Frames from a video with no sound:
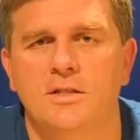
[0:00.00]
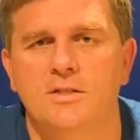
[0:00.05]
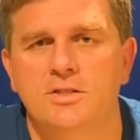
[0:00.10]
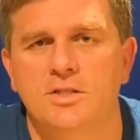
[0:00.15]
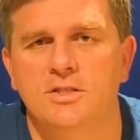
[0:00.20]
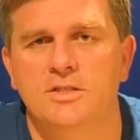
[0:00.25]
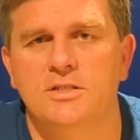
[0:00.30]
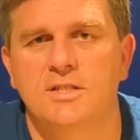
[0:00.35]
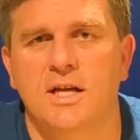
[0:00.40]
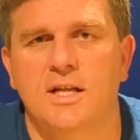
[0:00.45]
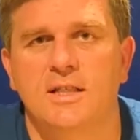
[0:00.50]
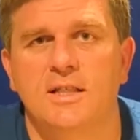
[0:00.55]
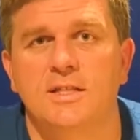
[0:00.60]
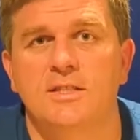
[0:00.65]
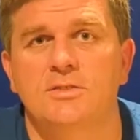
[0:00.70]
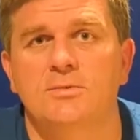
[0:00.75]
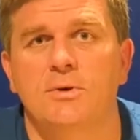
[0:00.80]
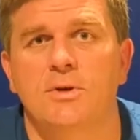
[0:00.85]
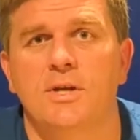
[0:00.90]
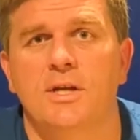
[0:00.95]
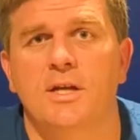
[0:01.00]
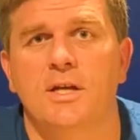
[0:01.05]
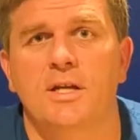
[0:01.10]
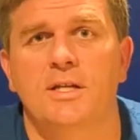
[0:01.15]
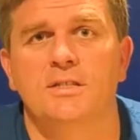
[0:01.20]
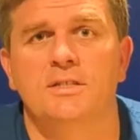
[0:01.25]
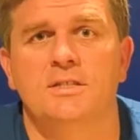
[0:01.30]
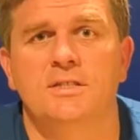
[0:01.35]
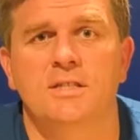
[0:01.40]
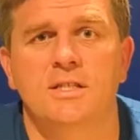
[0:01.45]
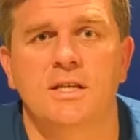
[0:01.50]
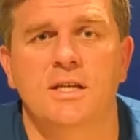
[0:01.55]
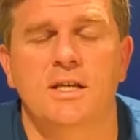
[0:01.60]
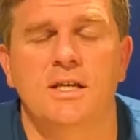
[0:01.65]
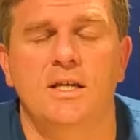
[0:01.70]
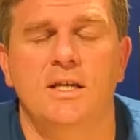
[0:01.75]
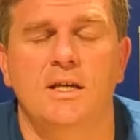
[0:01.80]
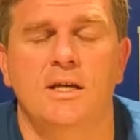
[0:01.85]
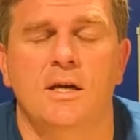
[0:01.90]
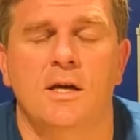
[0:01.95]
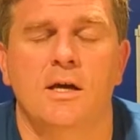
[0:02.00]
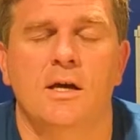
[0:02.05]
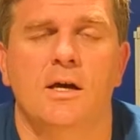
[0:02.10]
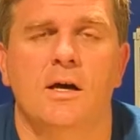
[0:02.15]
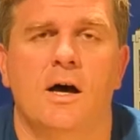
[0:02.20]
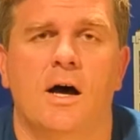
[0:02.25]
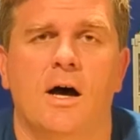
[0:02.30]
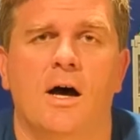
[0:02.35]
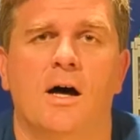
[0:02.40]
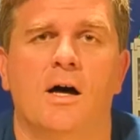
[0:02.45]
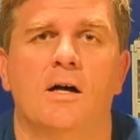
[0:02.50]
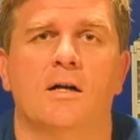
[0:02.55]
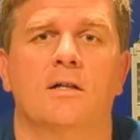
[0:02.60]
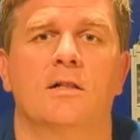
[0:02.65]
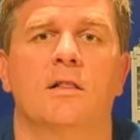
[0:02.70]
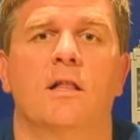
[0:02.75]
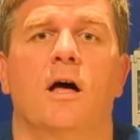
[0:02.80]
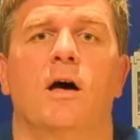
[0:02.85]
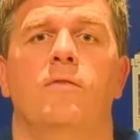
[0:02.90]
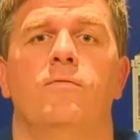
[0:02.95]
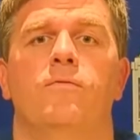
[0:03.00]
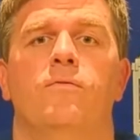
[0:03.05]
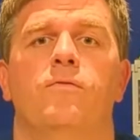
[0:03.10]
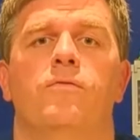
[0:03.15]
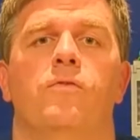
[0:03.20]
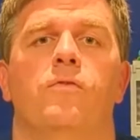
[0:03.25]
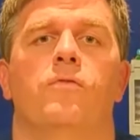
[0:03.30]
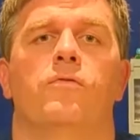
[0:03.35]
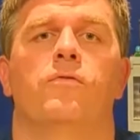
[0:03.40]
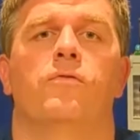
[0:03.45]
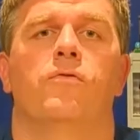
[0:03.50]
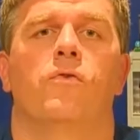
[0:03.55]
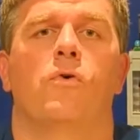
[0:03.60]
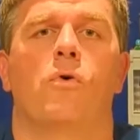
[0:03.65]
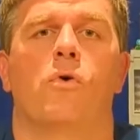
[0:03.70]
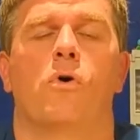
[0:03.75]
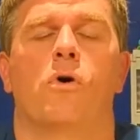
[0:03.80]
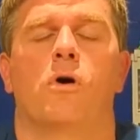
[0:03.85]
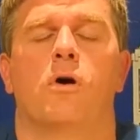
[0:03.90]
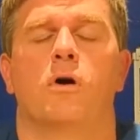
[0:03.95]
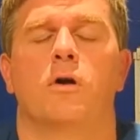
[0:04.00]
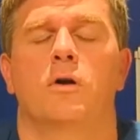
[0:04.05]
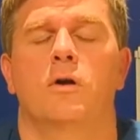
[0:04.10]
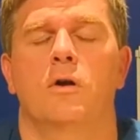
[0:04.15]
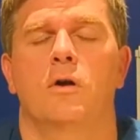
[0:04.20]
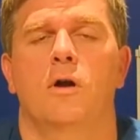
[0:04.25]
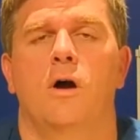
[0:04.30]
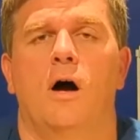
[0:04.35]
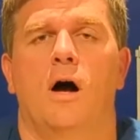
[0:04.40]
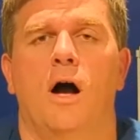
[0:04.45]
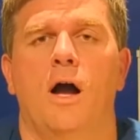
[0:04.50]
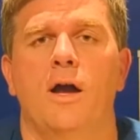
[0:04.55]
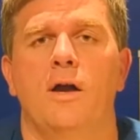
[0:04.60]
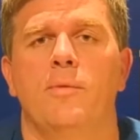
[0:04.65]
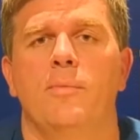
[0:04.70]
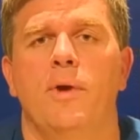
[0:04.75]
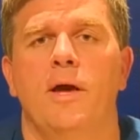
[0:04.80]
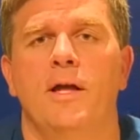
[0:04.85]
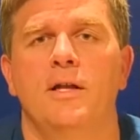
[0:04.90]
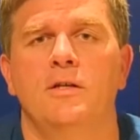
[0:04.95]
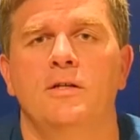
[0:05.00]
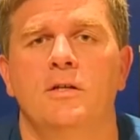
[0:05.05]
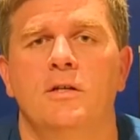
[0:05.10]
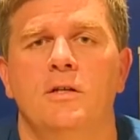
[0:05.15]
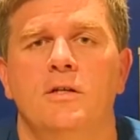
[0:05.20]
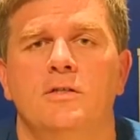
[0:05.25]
Just that this one is the glove for Iron Man.